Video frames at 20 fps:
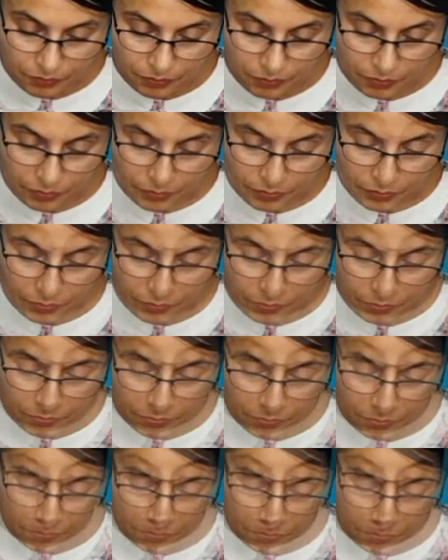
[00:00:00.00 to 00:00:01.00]

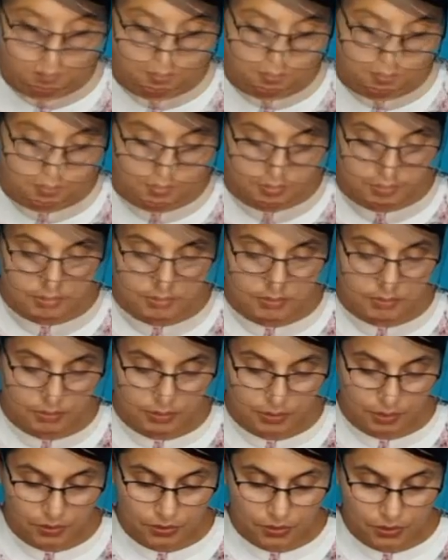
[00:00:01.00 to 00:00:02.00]
we go.
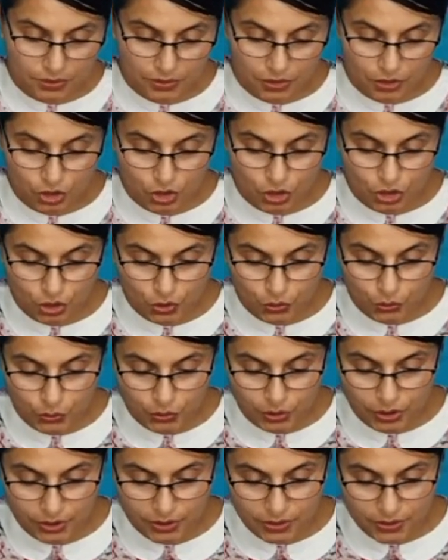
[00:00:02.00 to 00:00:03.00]
That's the
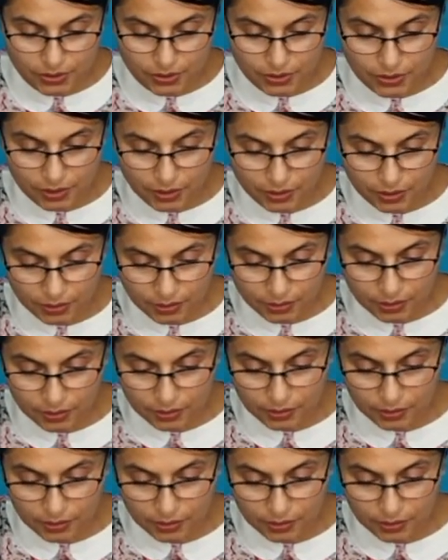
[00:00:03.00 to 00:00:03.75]
shoulders done.